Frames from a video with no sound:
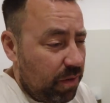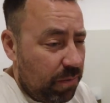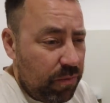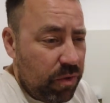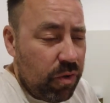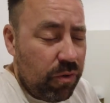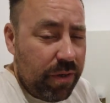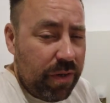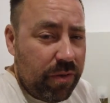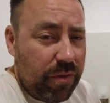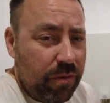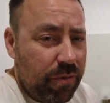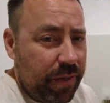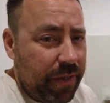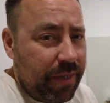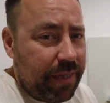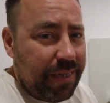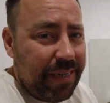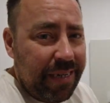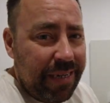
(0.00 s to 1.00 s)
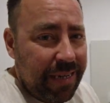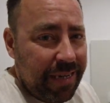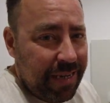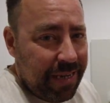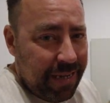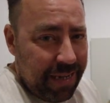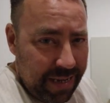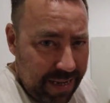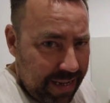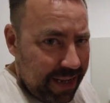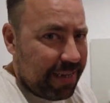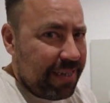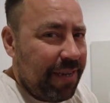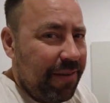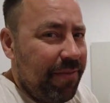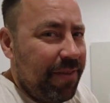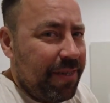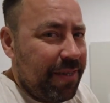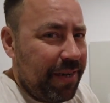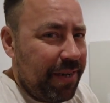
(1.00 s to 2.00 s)
so I'm sure it's all good. Let's
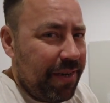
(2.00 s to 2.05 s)
give this a